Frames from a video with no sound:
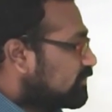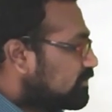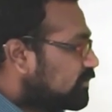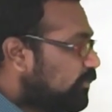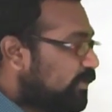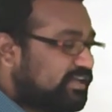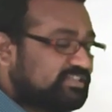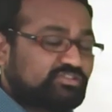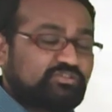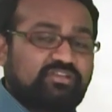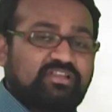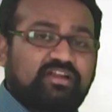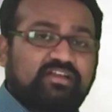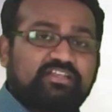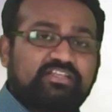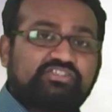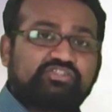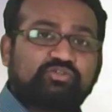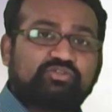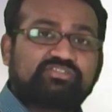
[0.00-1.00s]
the vascular
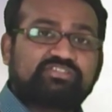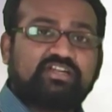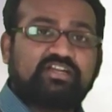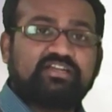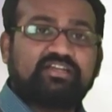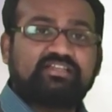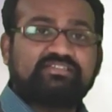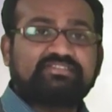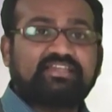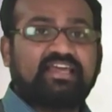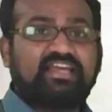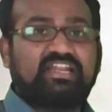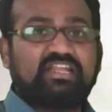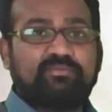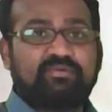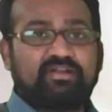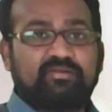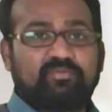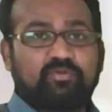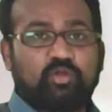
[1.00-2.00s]
tissues contain
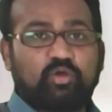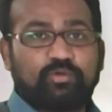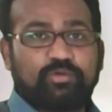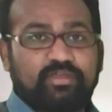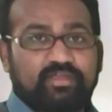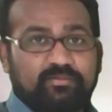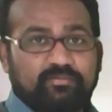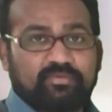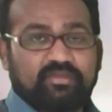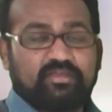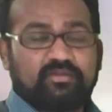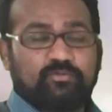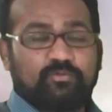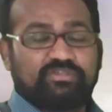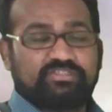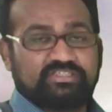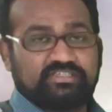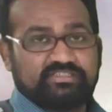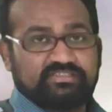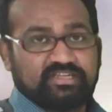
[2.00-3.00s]
xylem and phloem,
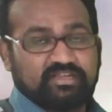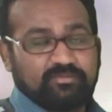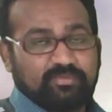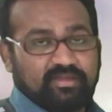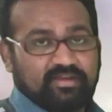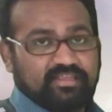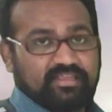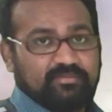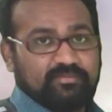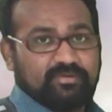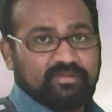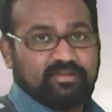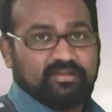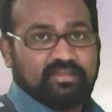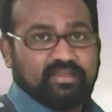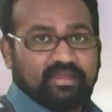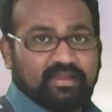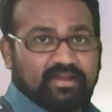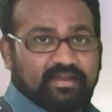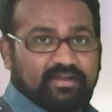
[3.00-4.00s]
which is
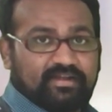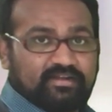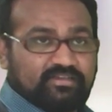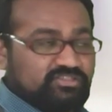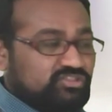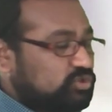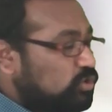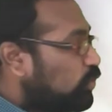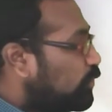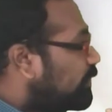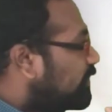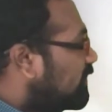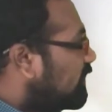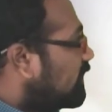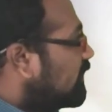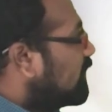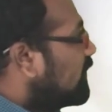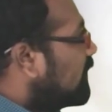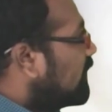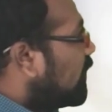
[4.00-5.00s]
remarkable and
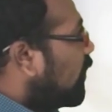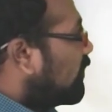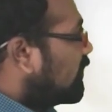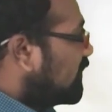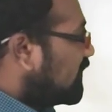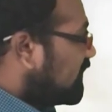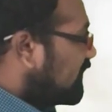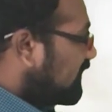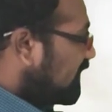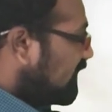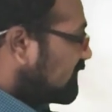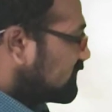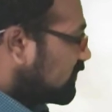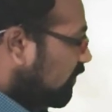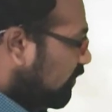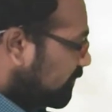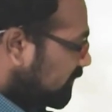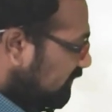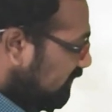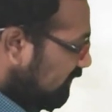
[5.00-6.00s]
showing on the T S
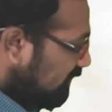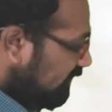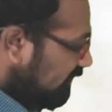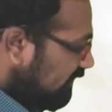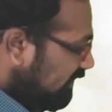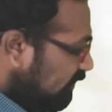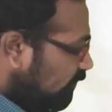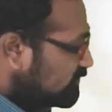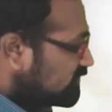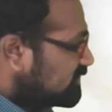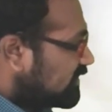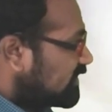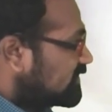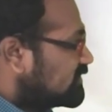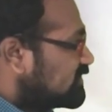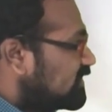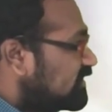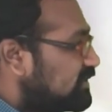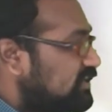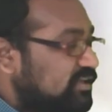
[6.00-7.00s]
of the leaves
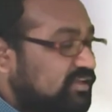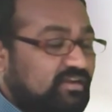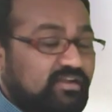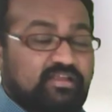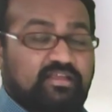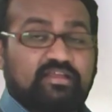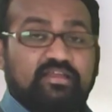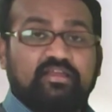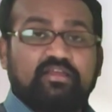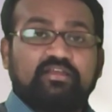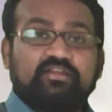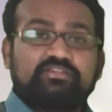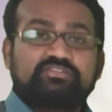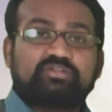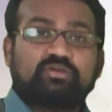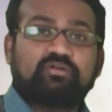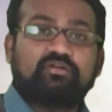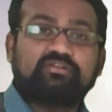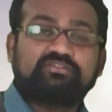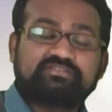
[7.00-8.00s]
section here.
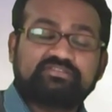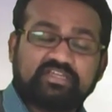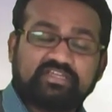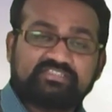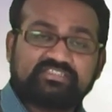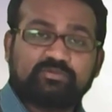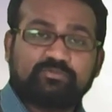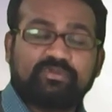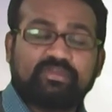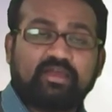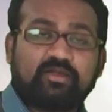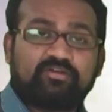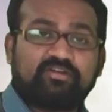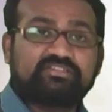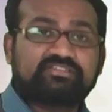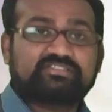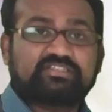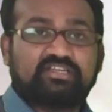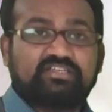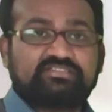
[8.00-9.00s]
So just we have
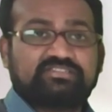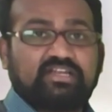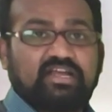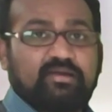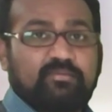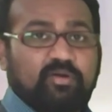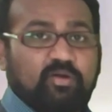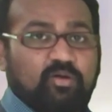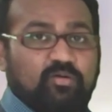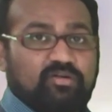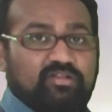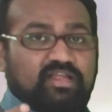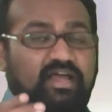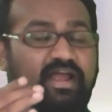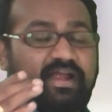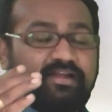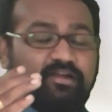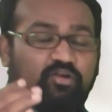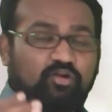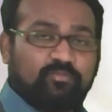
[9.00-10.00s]
discussed about the
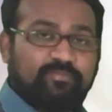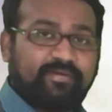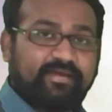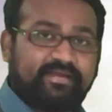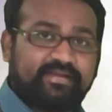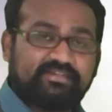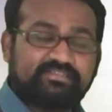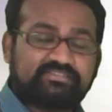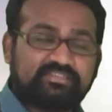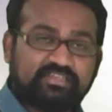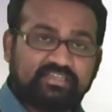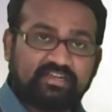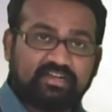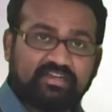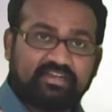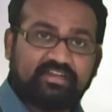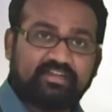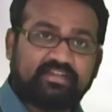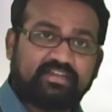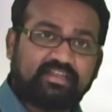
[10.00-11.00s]
hydrophytes in
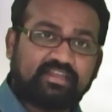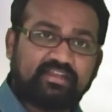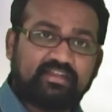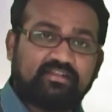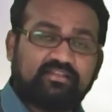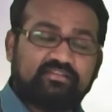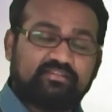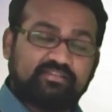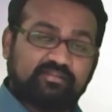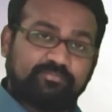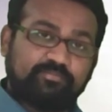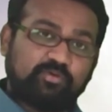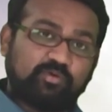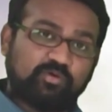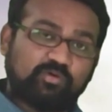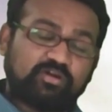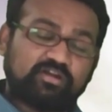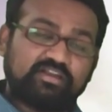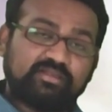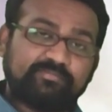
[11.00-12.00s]
a detail, the
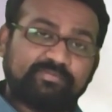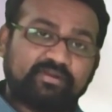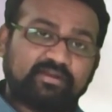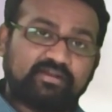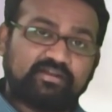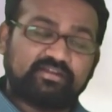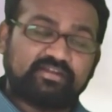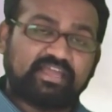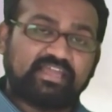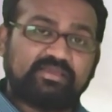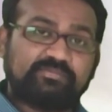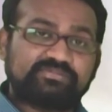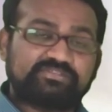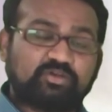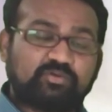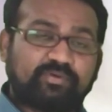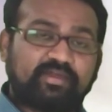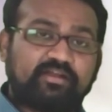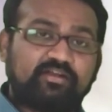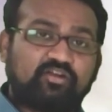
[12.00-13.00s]
four different
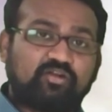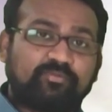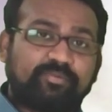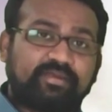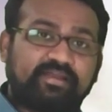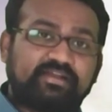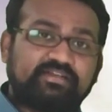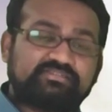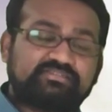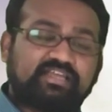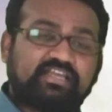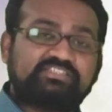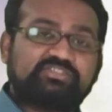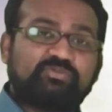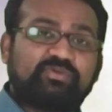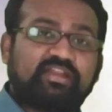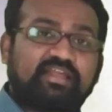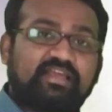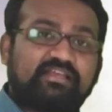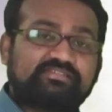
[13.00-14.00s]
types of hydrophytes, as
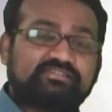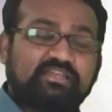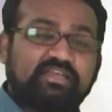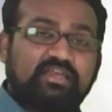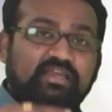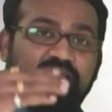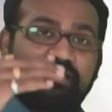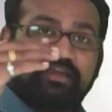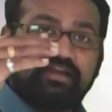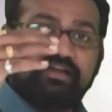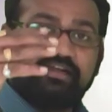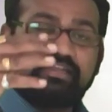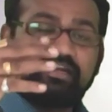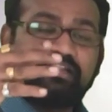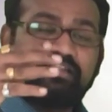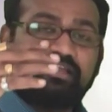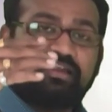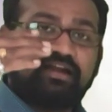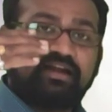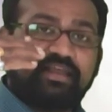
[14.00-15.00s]
well as
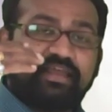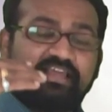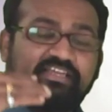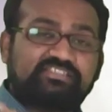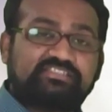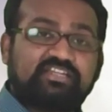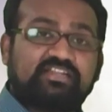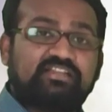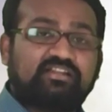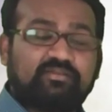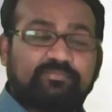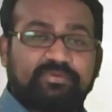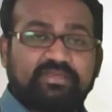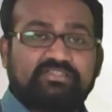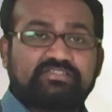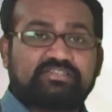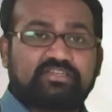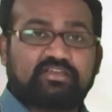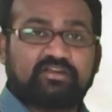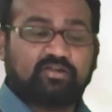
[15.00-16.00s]
internal and external
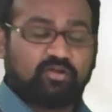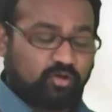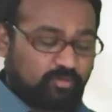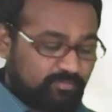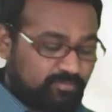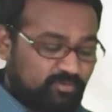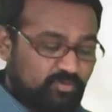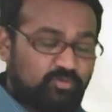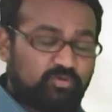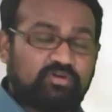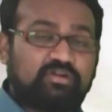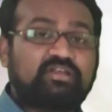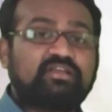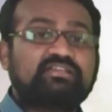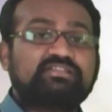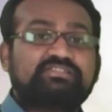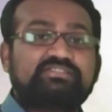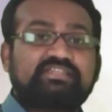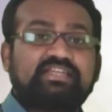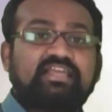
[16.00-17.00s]
feature of
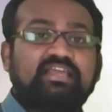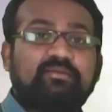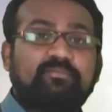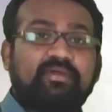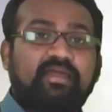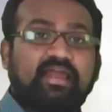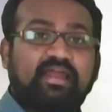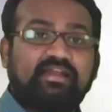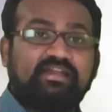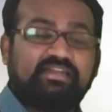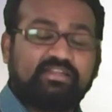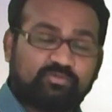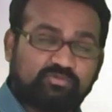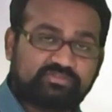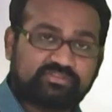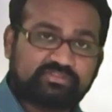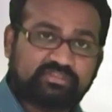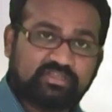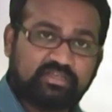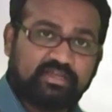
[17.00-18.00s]
root, stem and
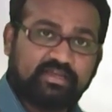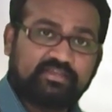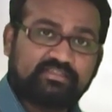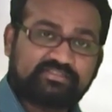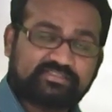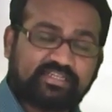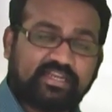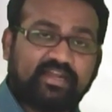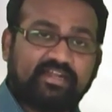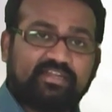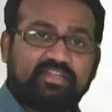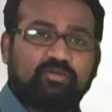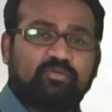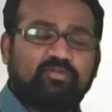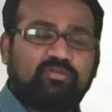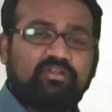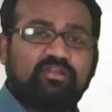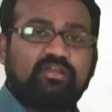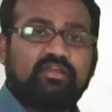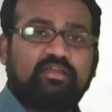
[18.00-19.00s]
leaves. Stay
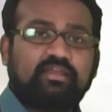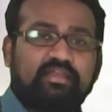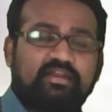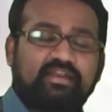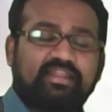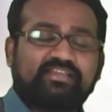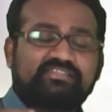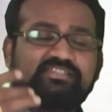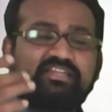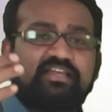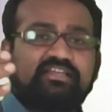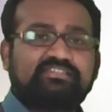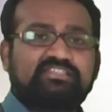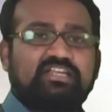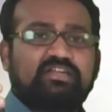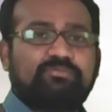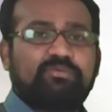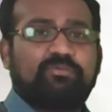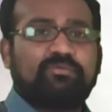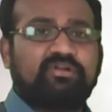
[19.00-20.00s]
tuned, in next
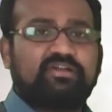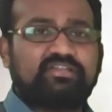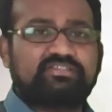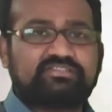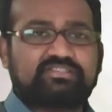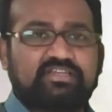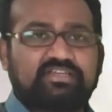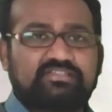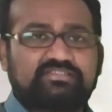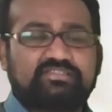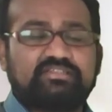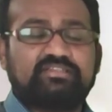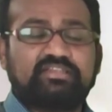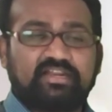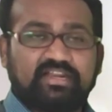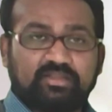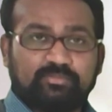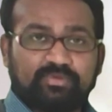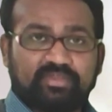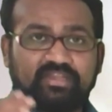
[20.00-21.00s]
lecture we will discuss
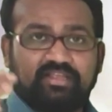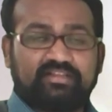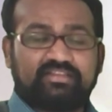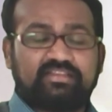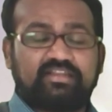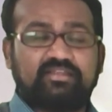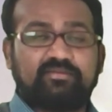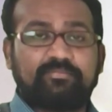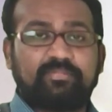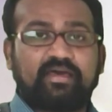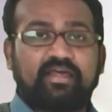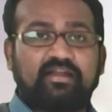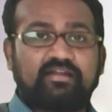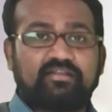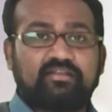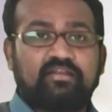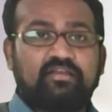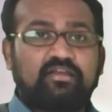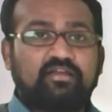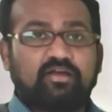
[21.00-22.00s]
the remaining three part
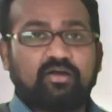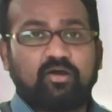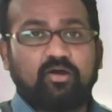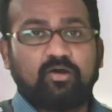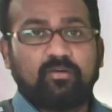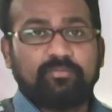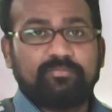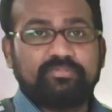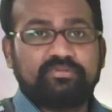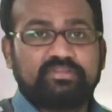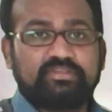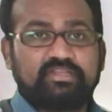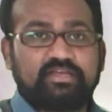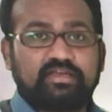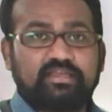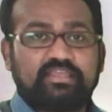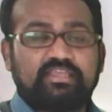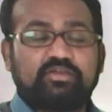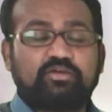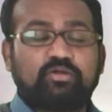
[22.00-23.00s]
of
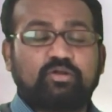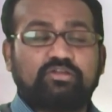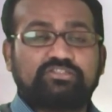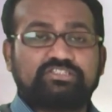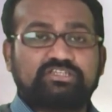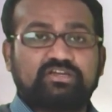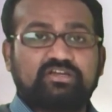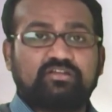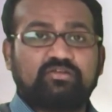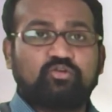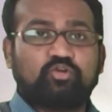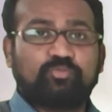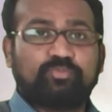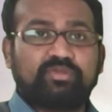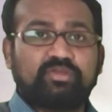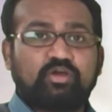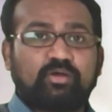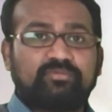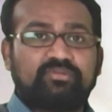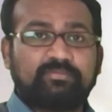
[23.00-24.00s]
the ecological
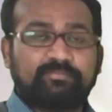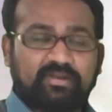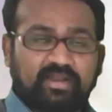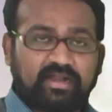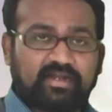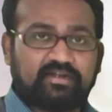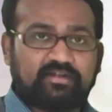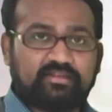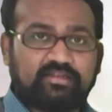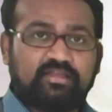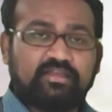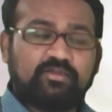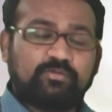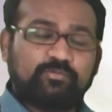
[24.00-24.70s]
grouping of the plant.